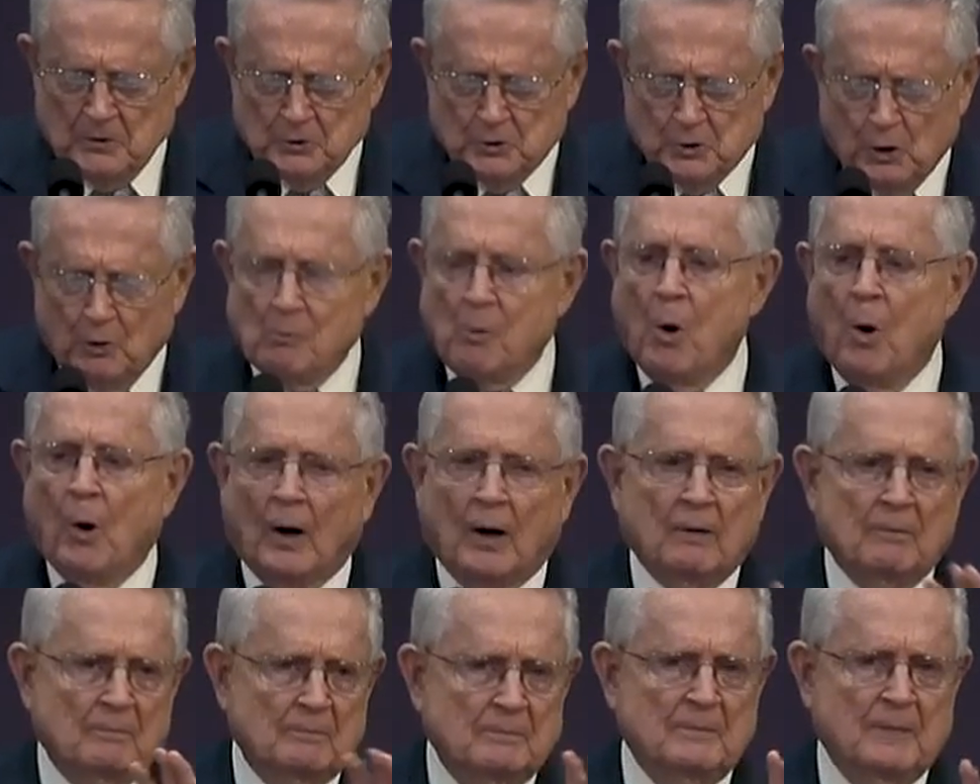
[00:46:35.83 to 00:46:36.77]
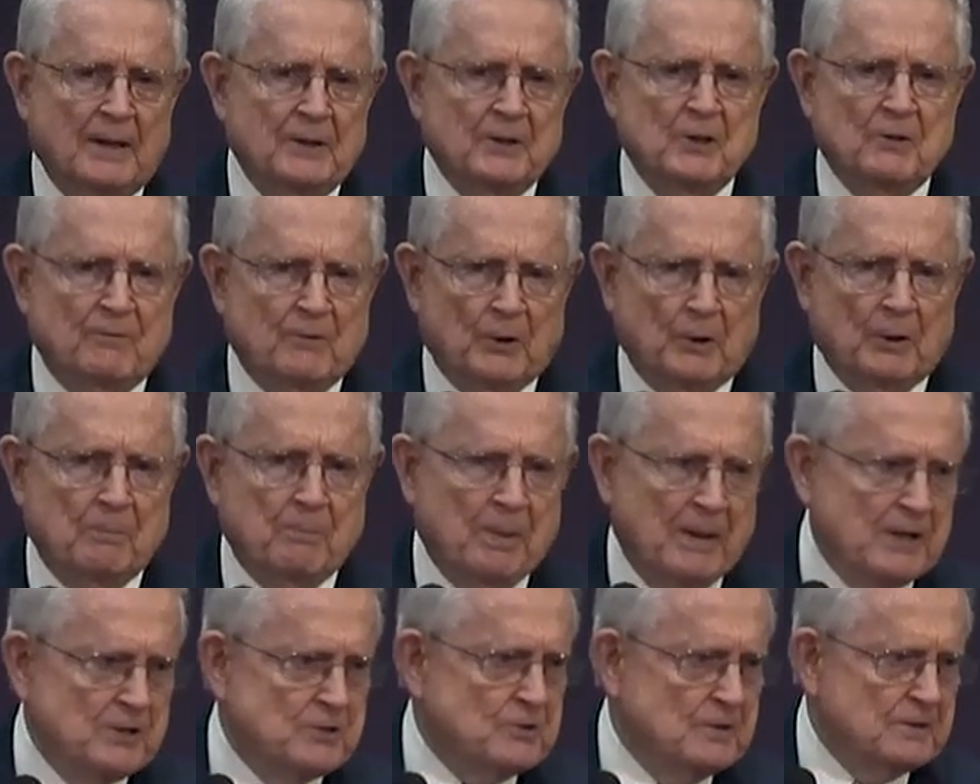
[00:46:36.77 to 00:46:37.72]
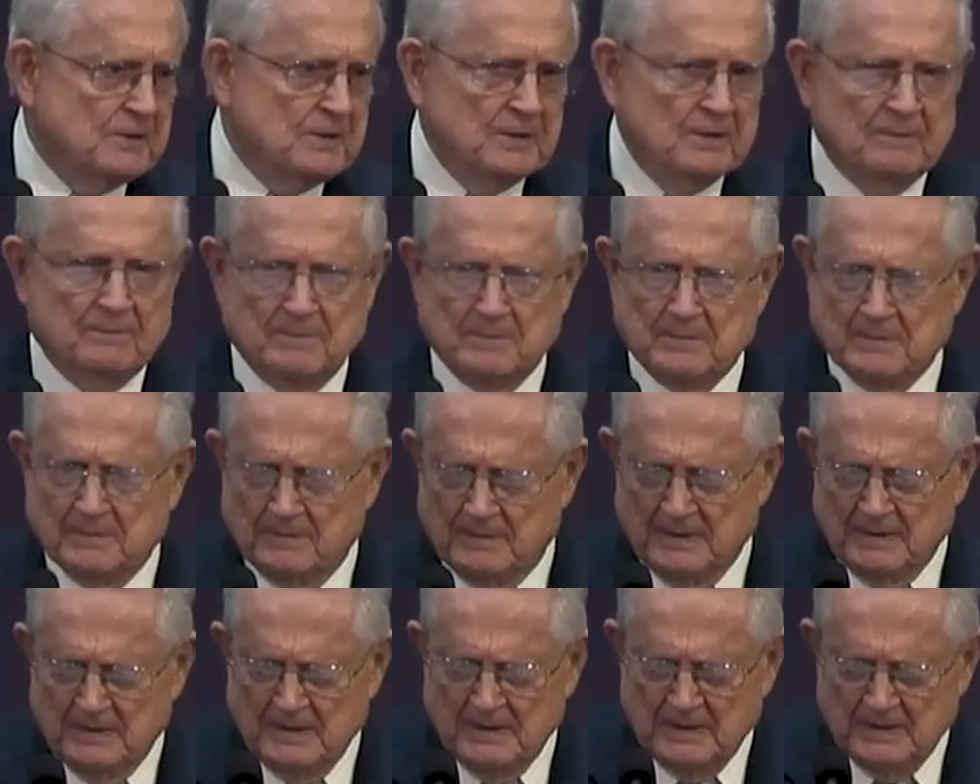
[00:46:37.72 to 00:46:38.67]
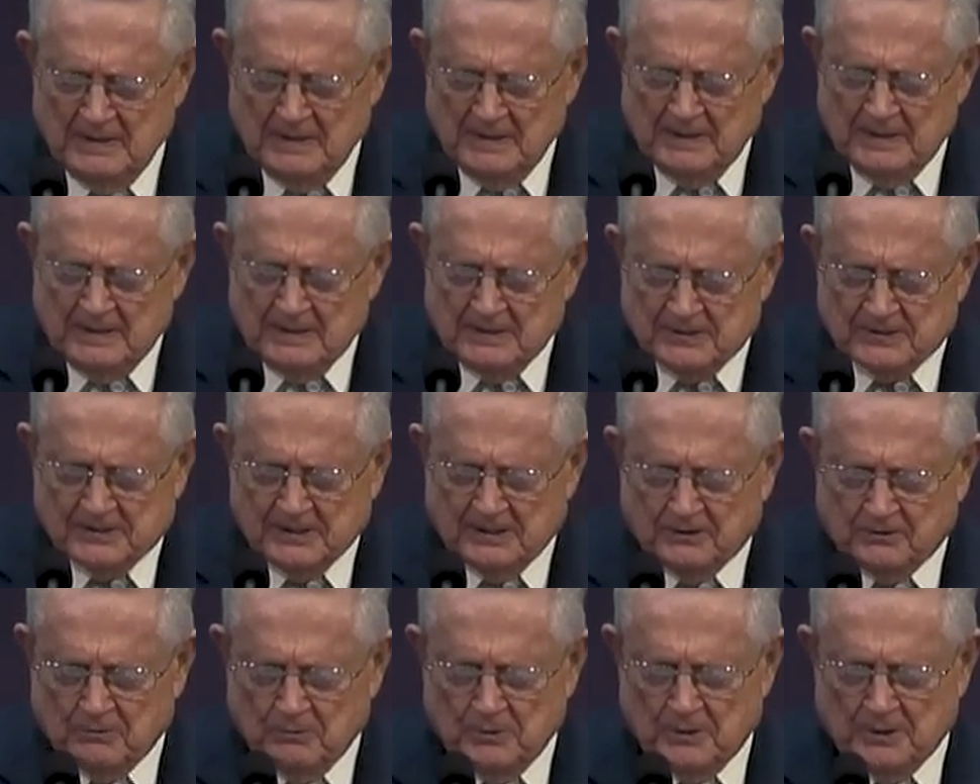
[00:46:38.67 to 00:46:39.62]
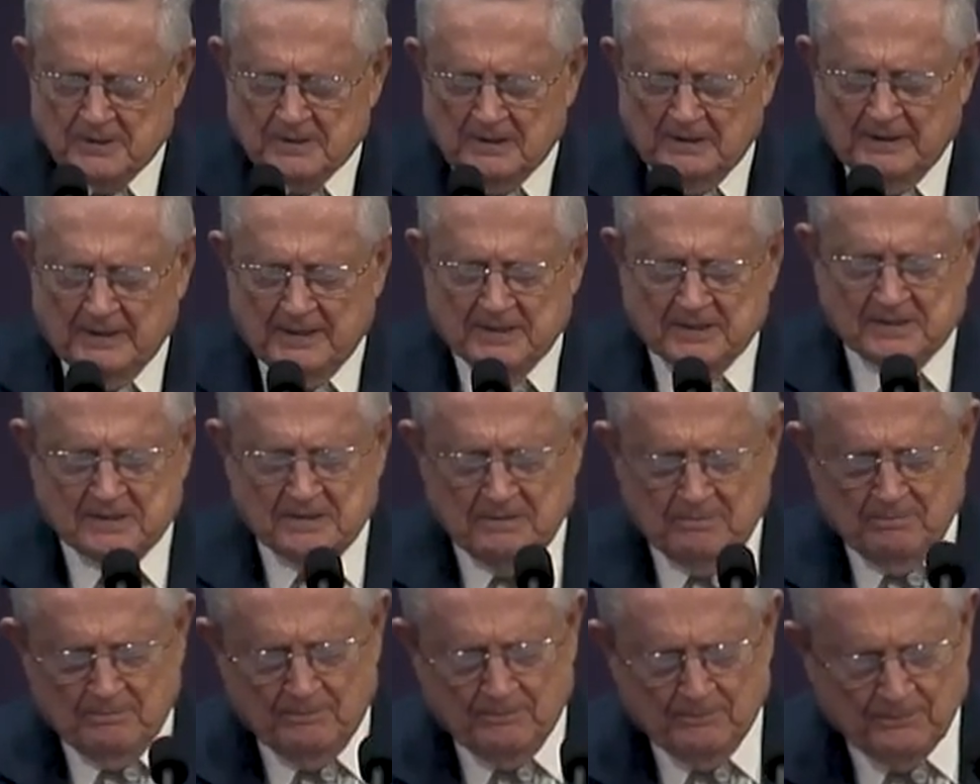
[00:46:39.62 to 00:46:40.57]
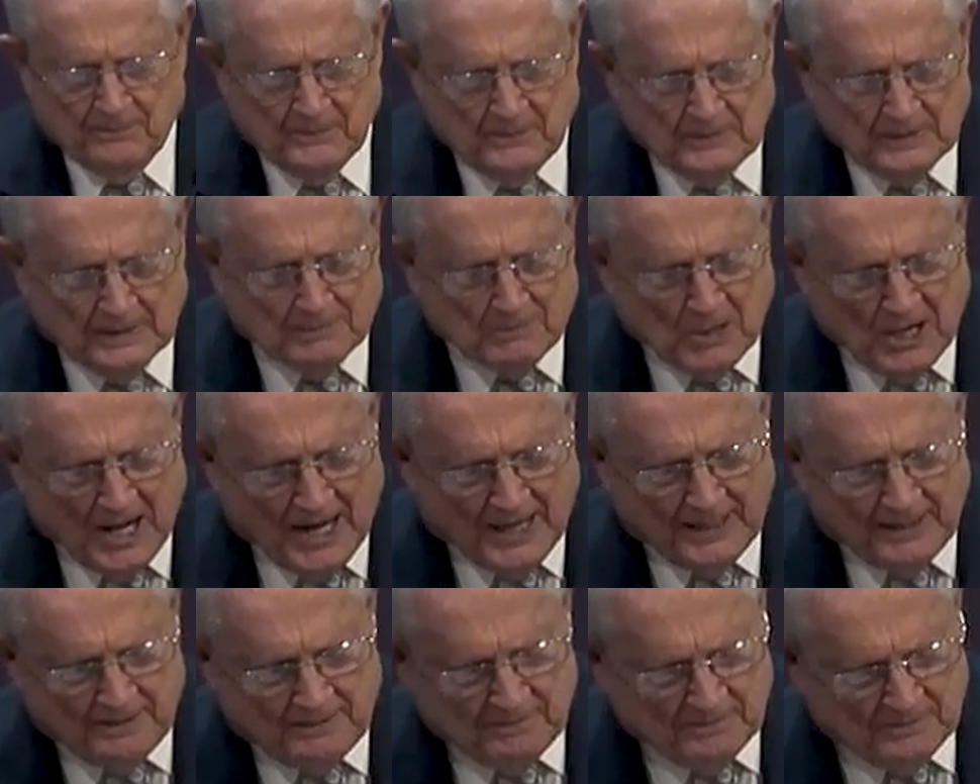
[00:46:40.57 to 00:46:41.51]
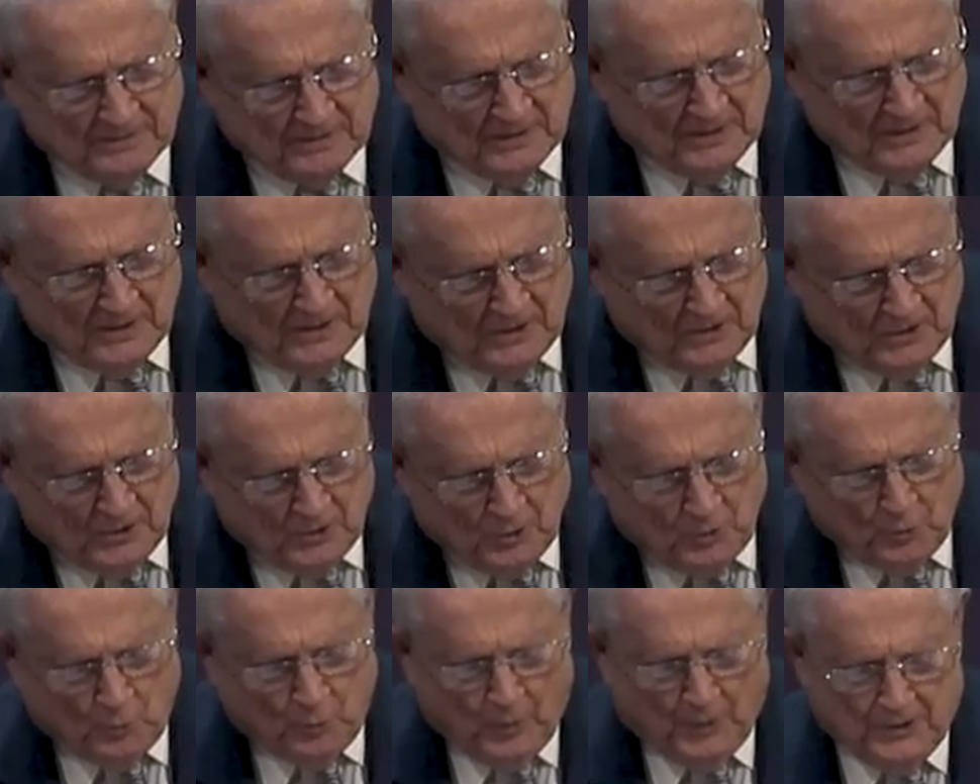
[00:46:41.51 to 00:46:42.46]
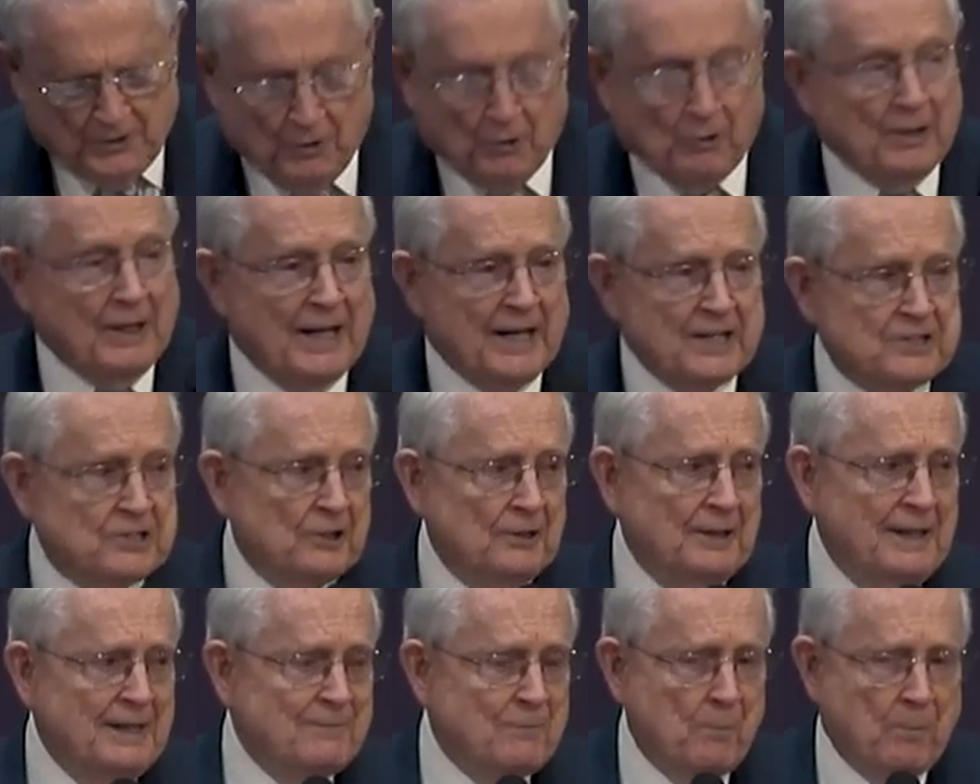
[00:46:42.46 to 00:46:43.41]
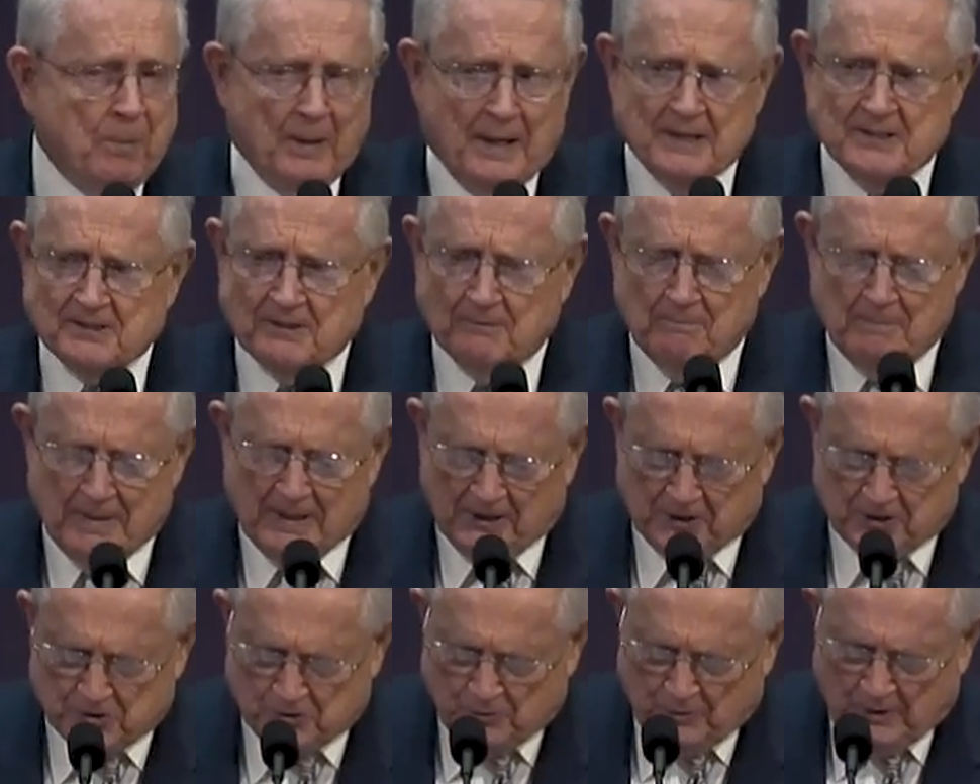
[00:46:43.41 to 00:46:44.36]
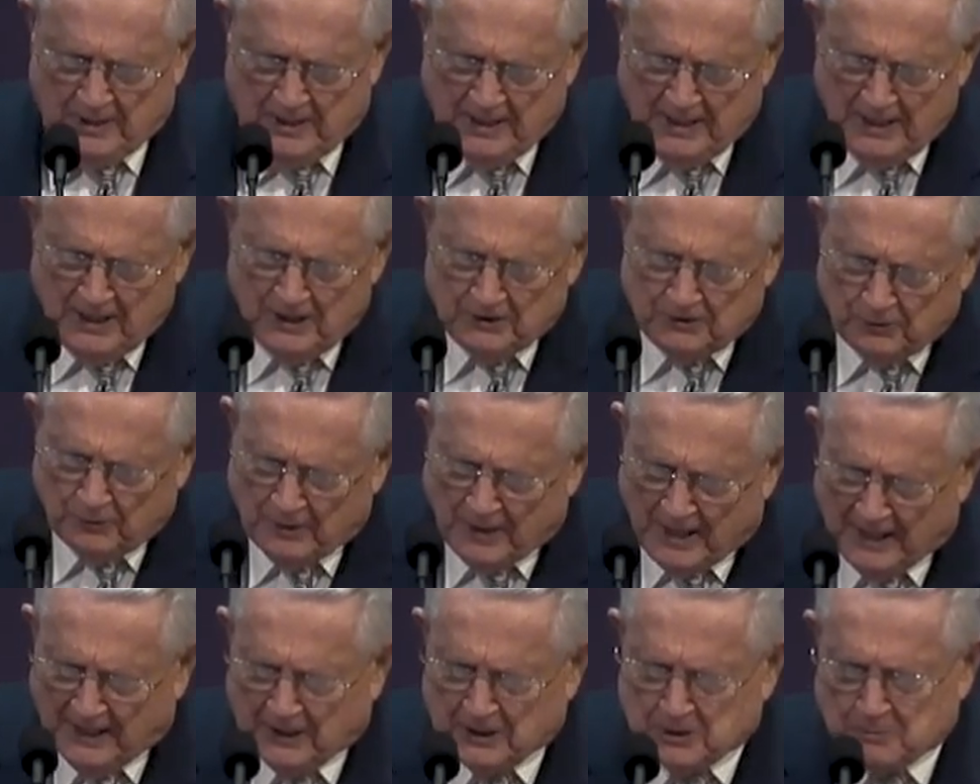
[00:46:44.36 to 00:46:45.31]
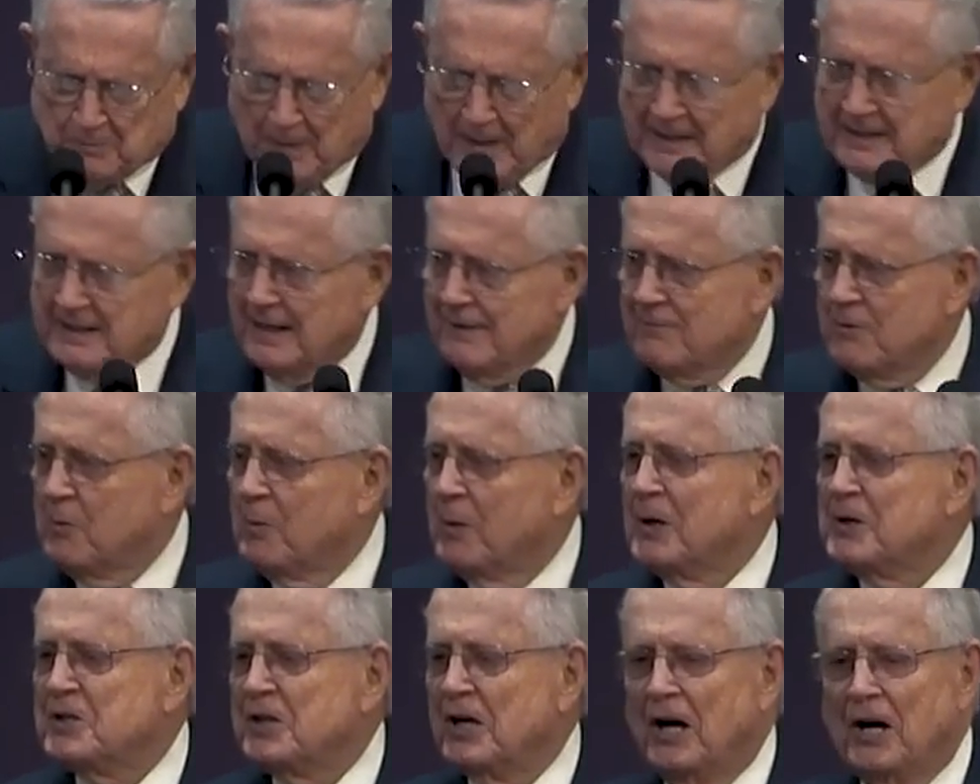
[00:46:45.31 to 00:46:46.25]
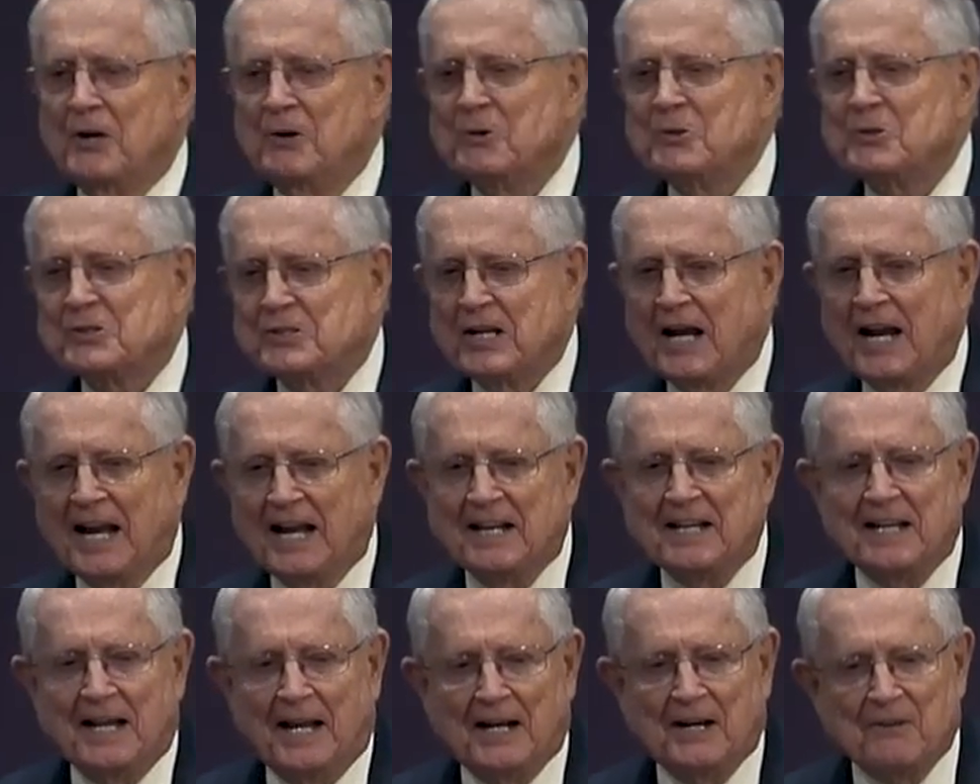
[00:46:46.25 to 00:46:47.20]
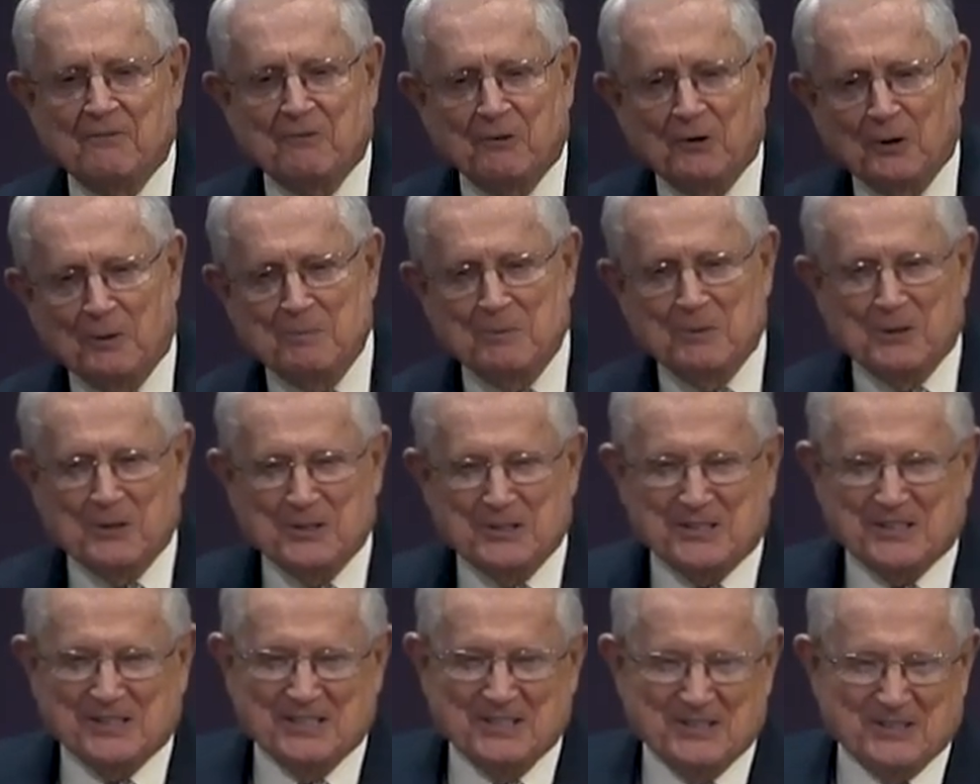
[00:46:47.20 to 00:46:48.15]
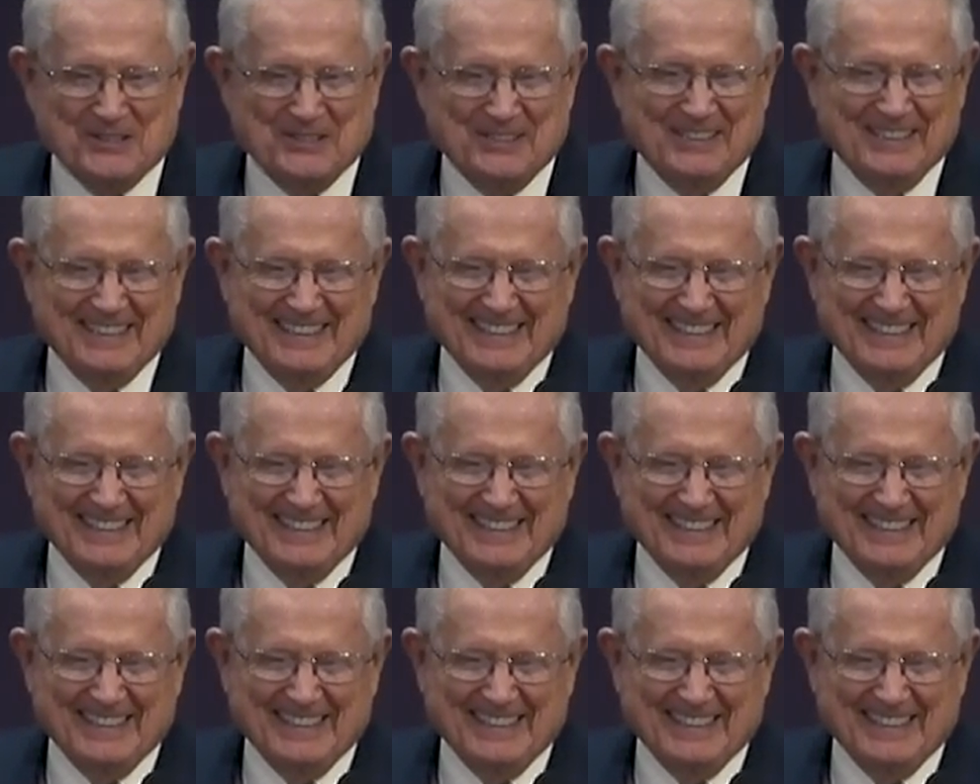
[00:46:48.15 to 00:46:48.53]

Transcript: Two more, and you're very patient to sit through this list. Number 9, when you're led to leave a place of ministry, do not expect everyone to understand and affirm your decision.